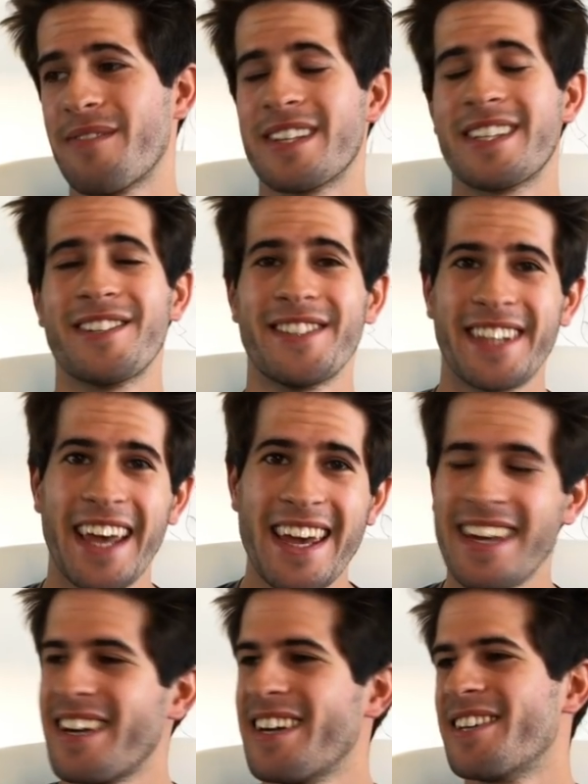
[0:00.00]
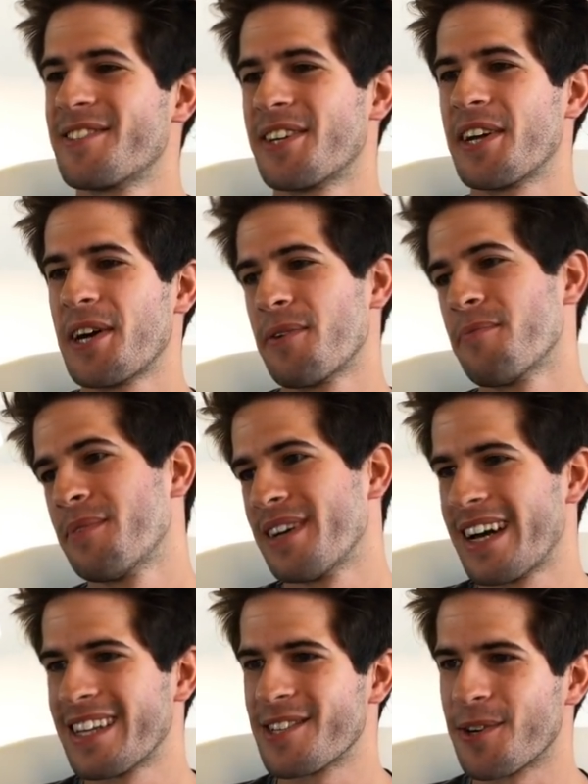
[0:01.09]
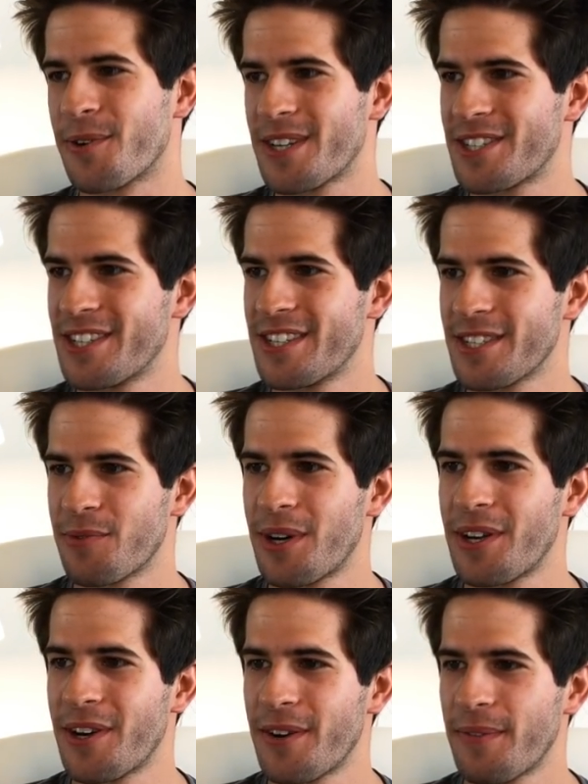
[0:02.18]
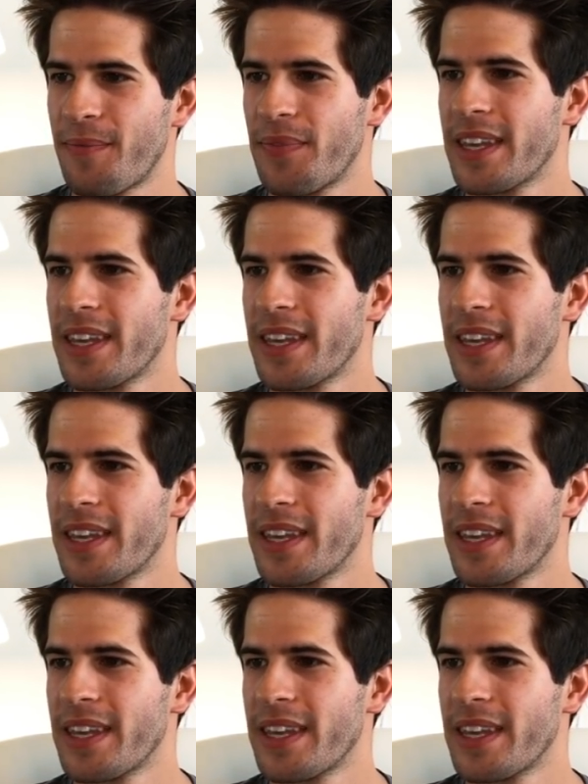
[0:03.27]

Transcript: every single day, trying to help answer questions and whatnot.